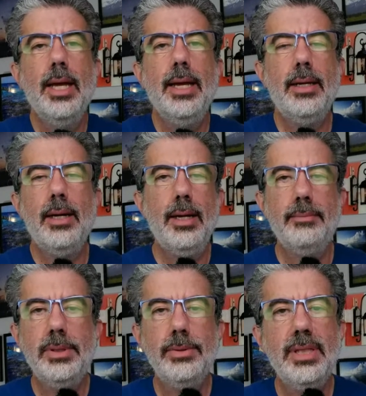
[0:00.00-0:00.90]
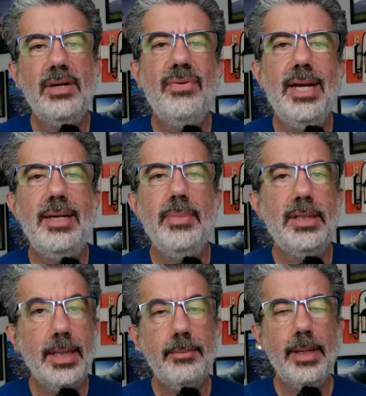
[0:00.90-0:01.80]
Hey, I'm so excited for
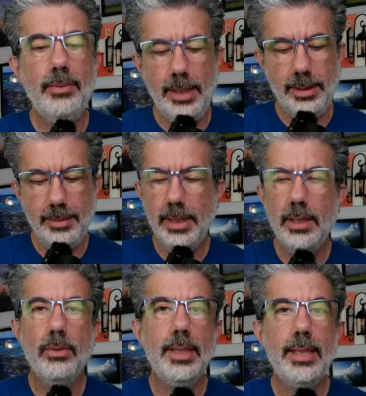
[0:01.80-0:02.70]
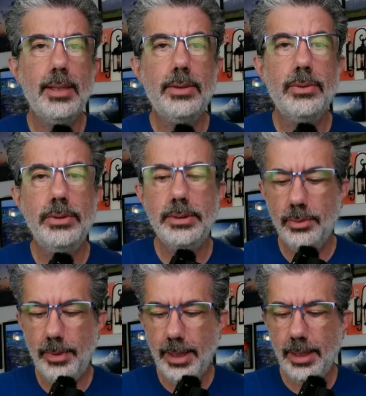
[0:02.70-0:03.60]
anybody. By the way, is anybody going out on a cruise this
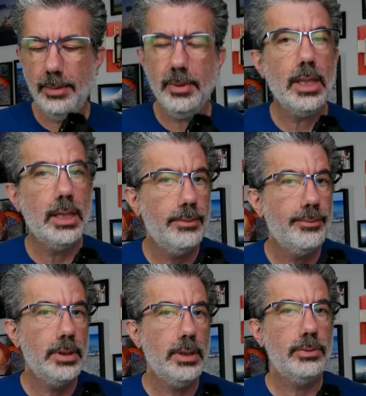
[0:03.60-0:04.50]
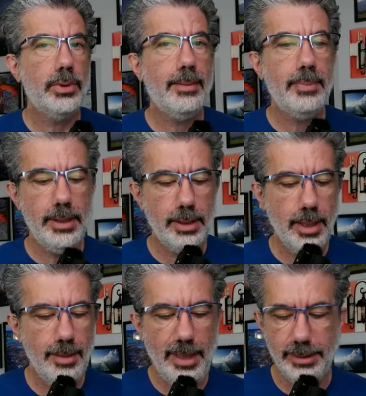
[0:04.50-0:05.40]
weekend? I would love to know. Drop it in the
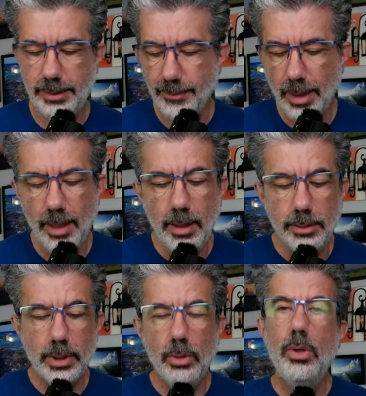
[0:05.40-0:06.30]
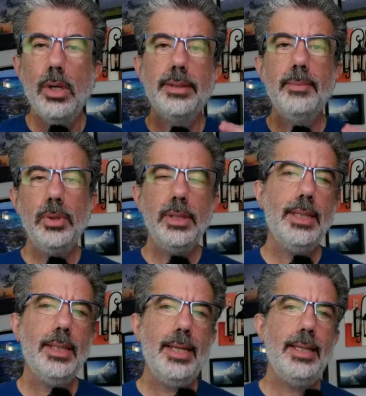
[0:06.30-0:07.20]
comments. So the
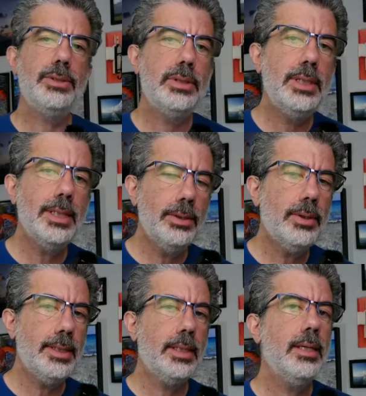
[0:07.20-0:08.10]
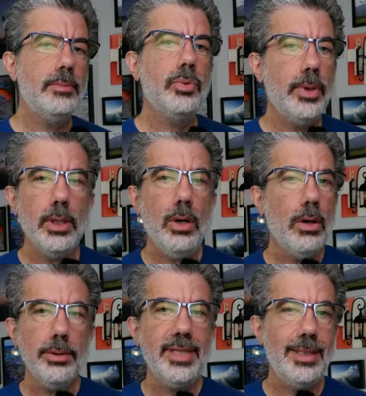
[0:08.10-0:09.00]
Brilliant Lady, she literally comes with
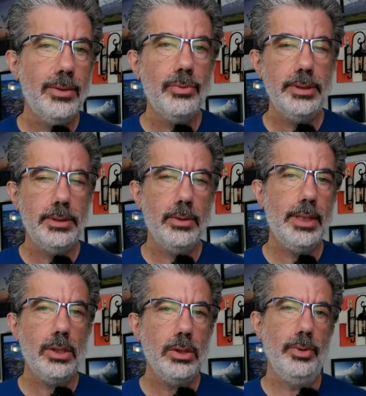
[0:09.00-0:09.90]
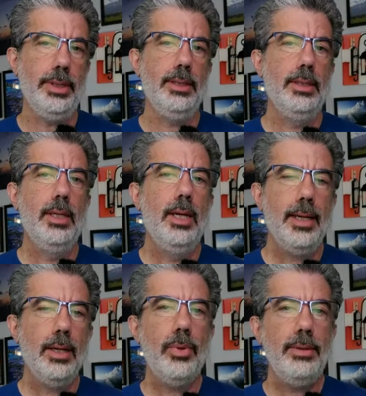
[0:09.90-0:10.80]
all the eateries are included.
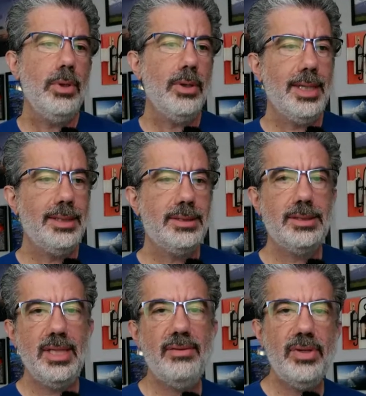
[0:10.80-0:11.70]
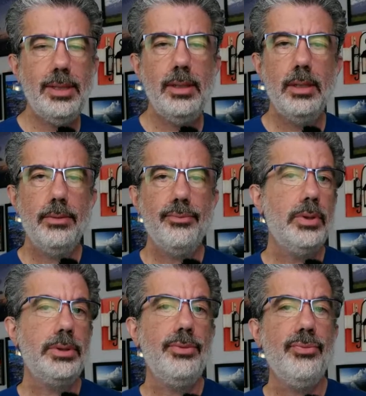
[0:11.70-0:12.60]
Now, we've gone on 7
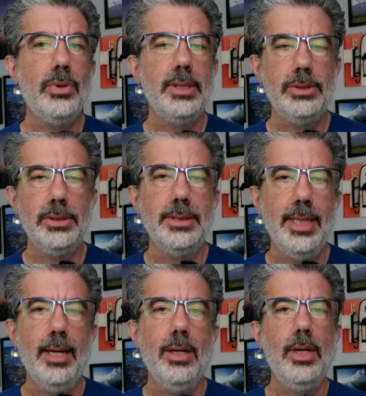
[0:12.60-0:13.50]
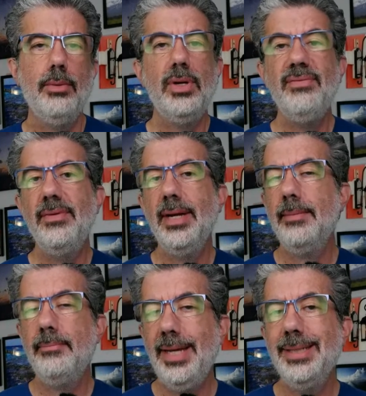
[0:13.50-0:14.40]
Virgin Voyages now, and we've
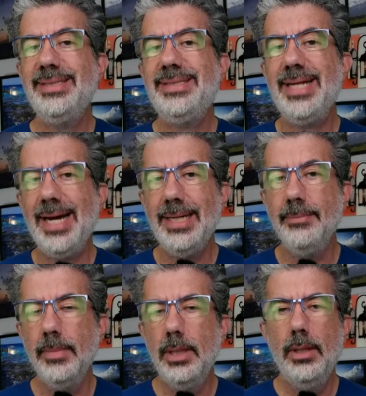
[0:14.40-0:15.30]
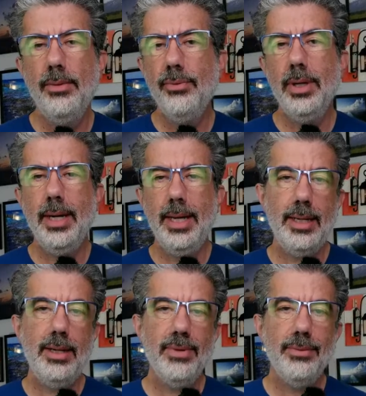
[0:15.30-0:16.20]
not paid a dime for
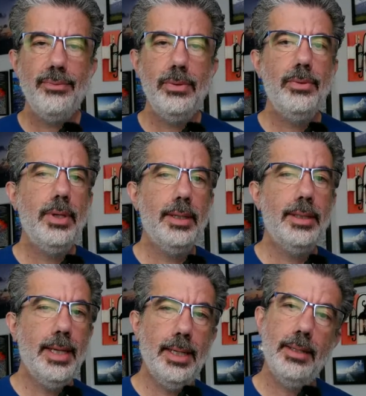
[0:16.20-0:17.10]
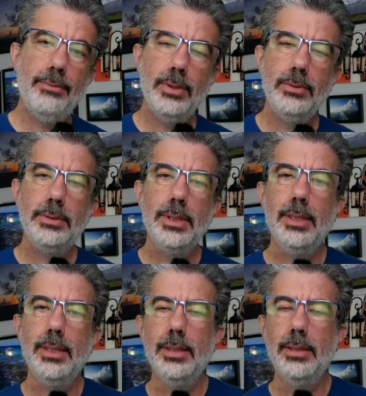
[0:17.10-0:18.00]
any of our food on any of those
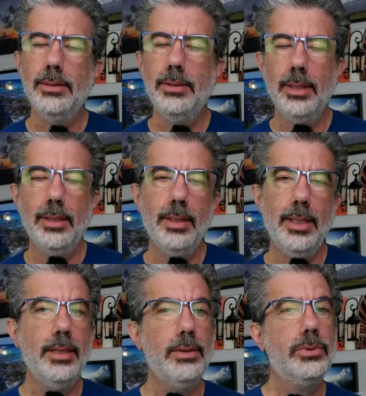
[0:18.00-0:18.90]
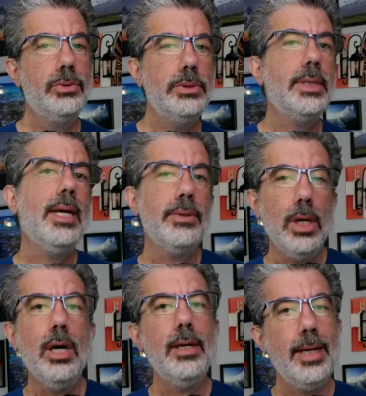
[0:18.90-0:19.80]
cruises. Now,
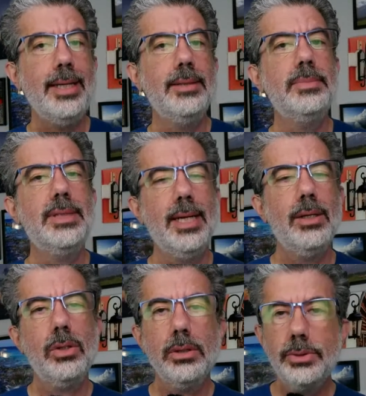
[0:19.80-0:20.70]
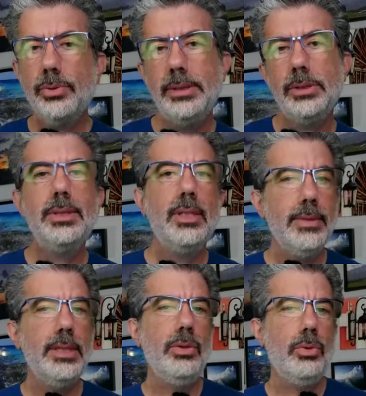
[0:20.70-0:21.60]
there are items that are called treat yourself
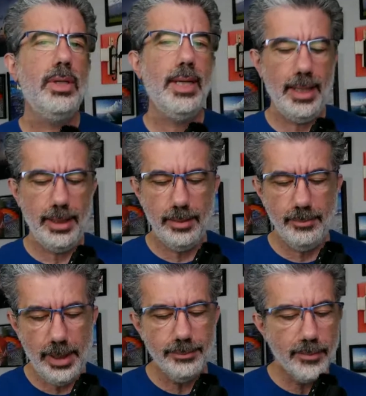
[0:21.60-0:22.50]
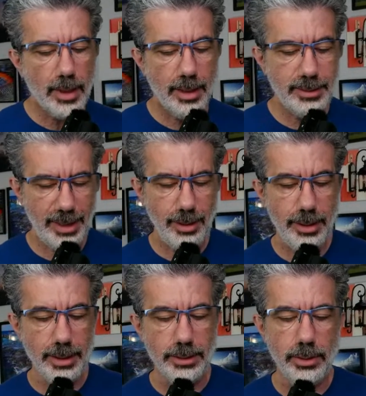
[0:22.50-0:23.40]
that you could add in, but let's take a
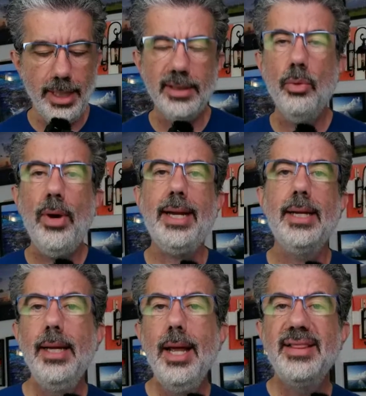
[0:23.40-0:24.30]
look at this. So you got the Wake.